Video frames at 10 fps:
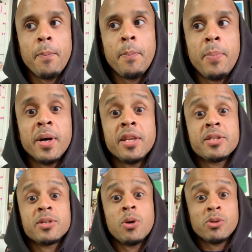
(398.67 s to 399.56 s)
But
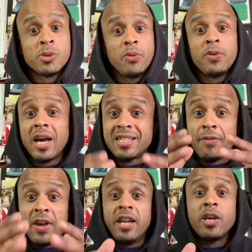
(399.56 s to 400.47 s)
this is Coach Lou. If you guys
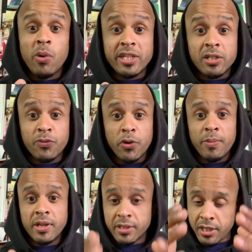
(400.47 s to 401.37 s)
have any questions for
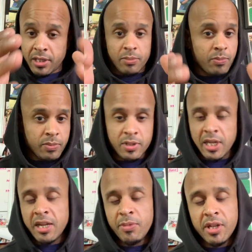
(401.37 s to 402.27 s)
me, just
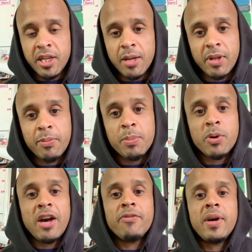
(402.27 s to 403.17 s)
send them in the DM like
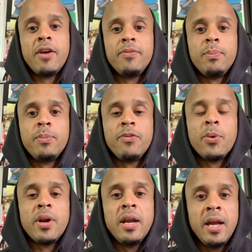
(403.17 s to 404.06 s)
people have
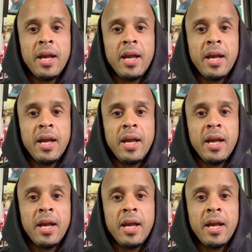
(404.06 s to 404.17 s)
before,